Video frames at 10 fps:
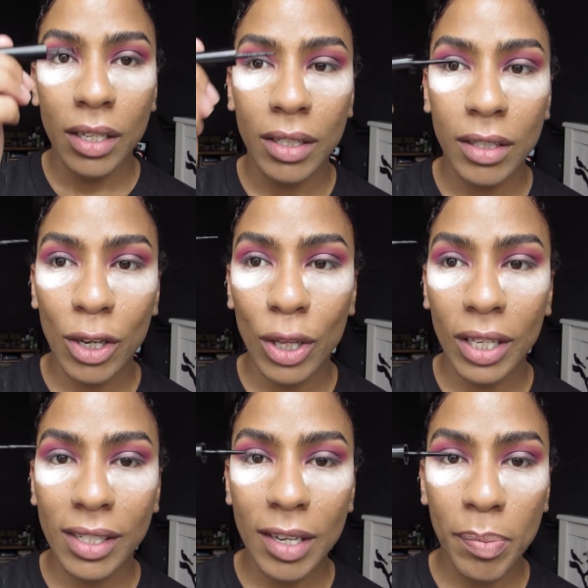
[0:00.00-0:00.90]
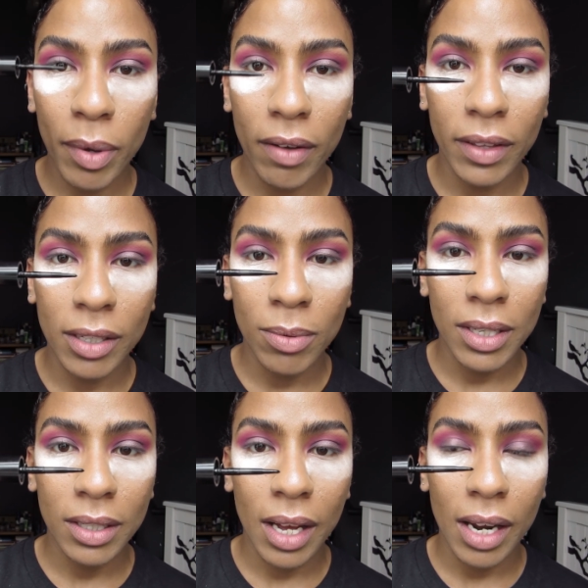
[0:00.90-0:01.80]
So the tip of this one
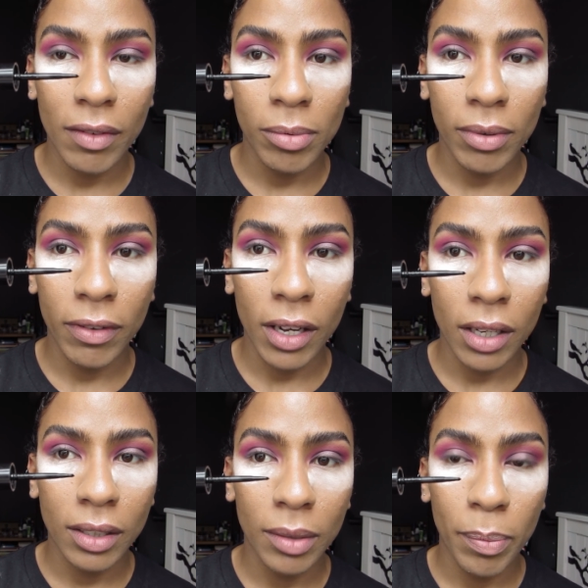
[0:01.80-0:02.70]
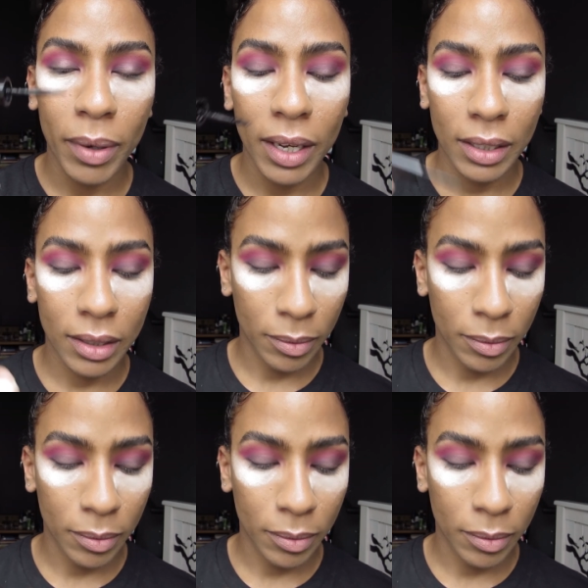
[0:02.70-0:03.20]
is kind of a bit fucked, but